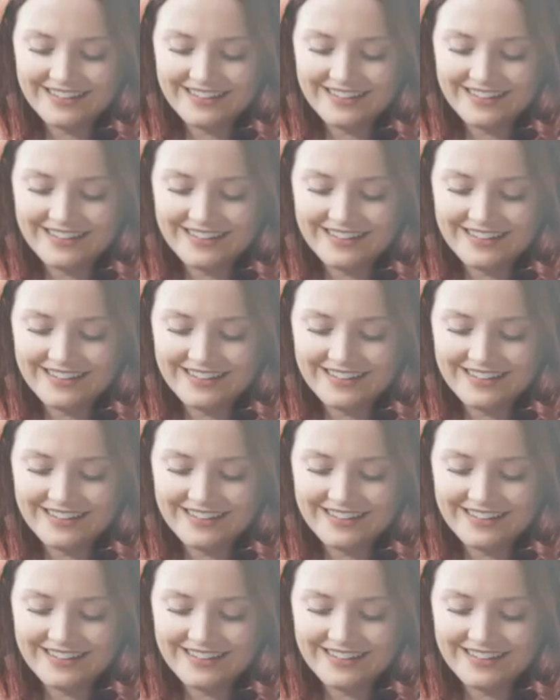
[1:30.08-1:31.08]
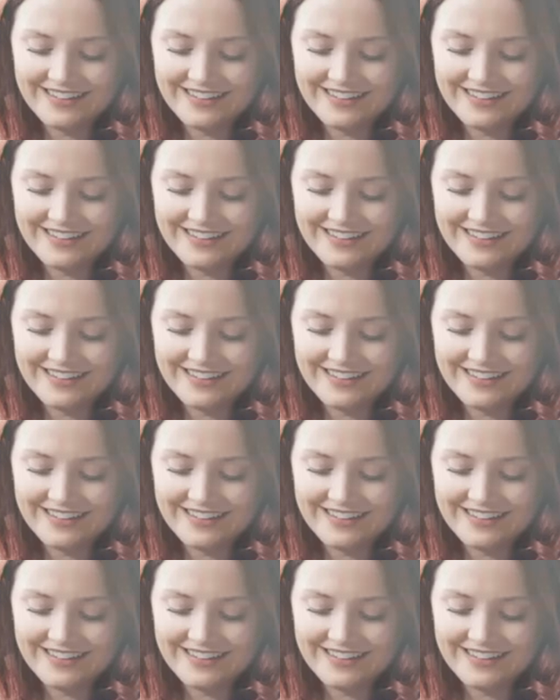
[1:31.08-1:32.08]

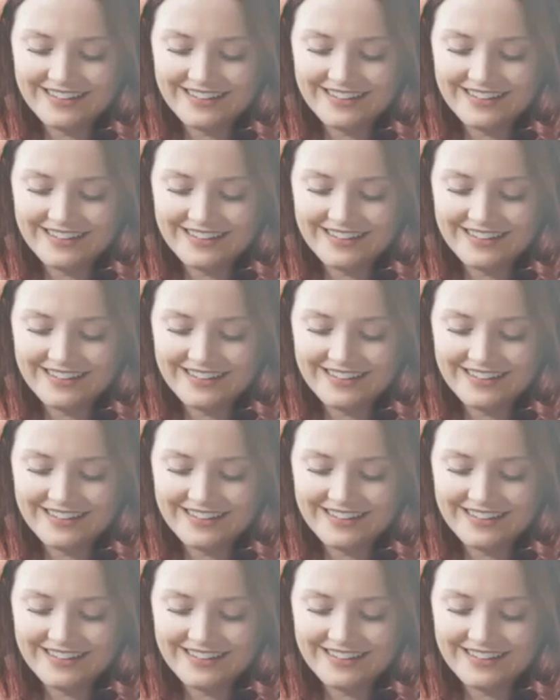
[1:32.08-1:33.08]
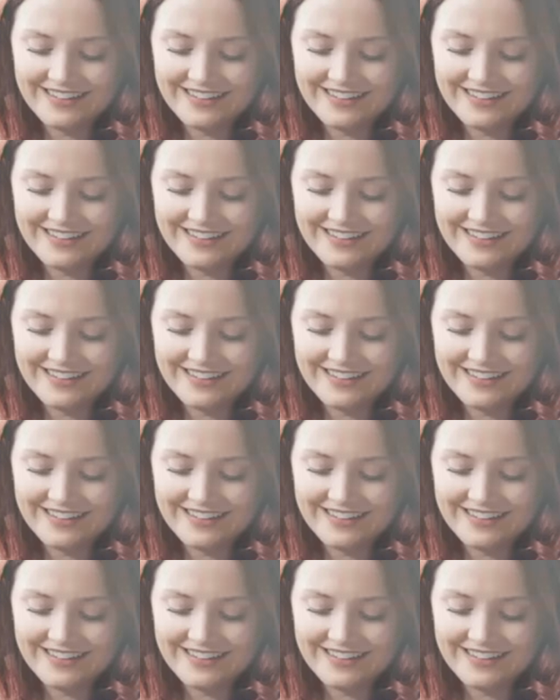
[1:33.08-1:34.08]

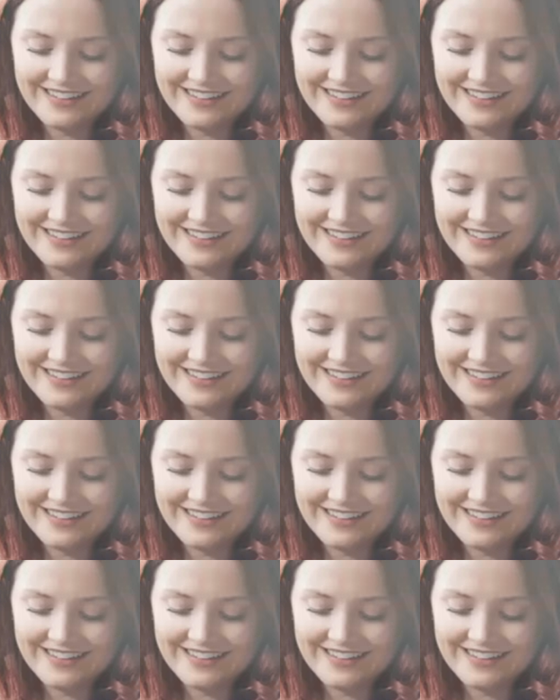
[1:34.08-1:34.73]
This is a still picture; no speech is visible.